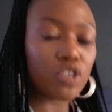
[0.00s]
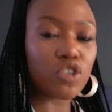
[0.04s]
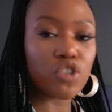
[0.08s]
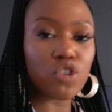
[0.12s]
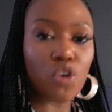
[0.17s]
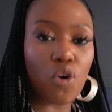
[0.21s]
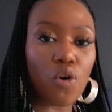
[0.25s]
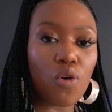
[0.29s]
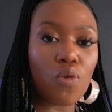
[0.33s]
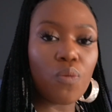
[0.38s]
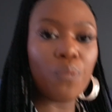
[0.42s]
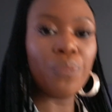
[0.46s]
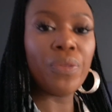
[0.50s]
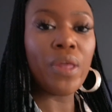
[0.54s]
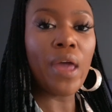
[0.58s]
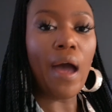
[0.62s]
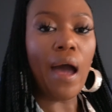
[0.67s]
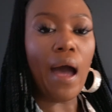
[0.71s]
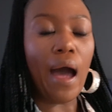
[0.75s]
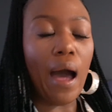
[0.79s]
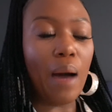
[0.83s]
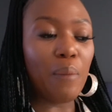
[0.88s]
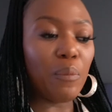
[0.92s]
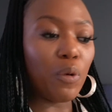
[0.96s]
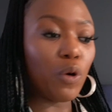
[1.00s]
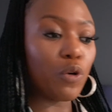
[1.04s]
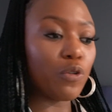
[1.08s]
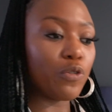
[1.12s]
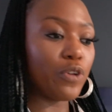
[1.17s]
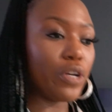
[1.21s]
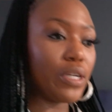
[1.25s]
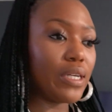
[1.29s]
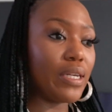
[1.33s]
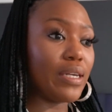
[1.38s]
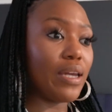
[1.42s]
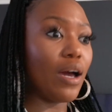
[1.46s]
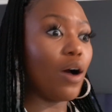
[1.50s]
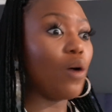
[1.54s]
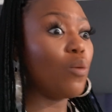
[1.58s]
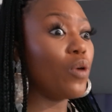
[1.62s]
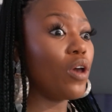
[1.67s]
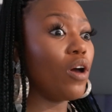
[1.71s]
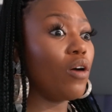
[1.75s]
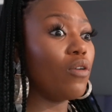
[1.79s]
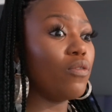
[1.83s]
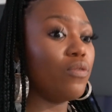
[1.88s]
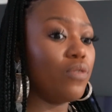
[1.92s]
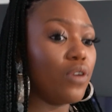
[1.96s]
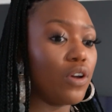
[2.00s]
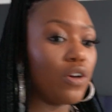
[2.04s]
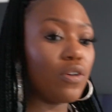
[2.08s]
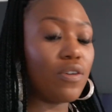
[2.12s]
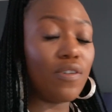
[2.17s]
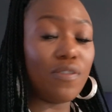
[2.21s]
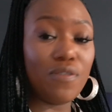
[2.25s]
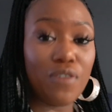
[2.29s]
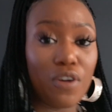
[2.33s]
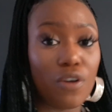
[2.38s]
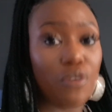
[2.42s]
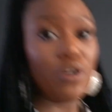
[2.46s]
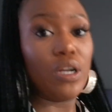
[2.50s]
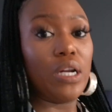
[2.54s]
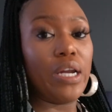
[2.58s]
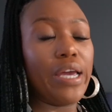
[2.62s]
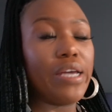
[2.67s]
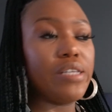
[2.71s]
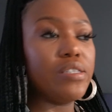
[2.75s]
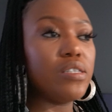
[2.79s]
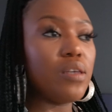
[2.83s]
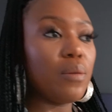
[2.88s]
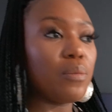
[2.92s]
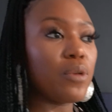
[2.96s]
So I'm already now, we are very very late.